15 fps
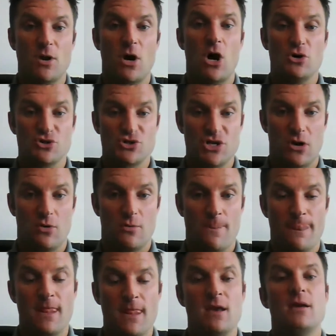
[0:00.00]
Also,
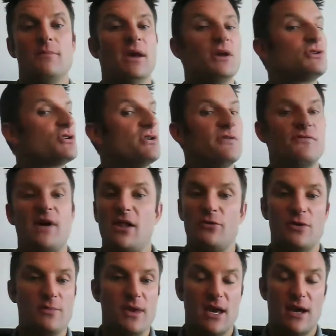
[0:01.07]
make sure you're
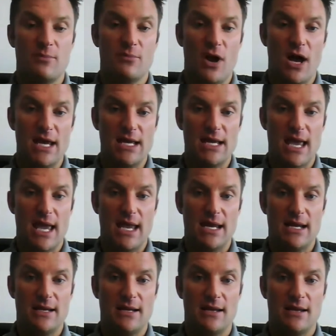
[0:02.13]
following me on Brian
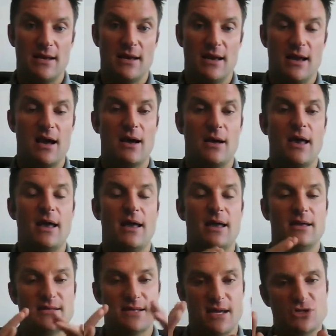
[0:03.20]
Cain.
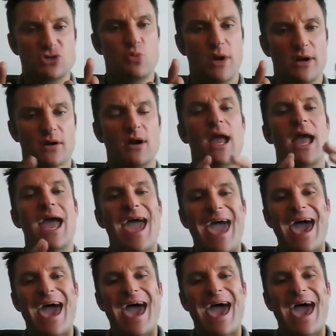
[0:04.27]
It's on Twitter
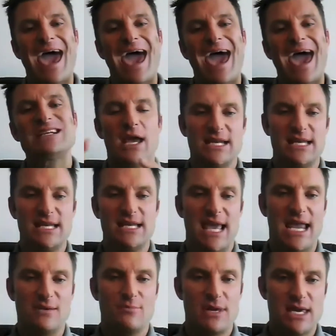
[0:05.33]
at Brian
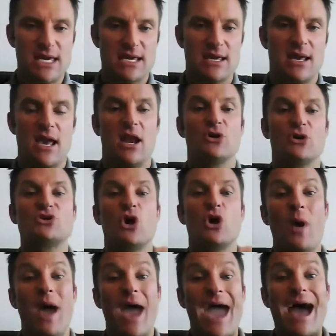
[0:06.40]
Cain Peak and
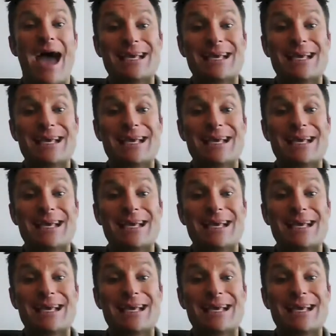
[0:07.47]
also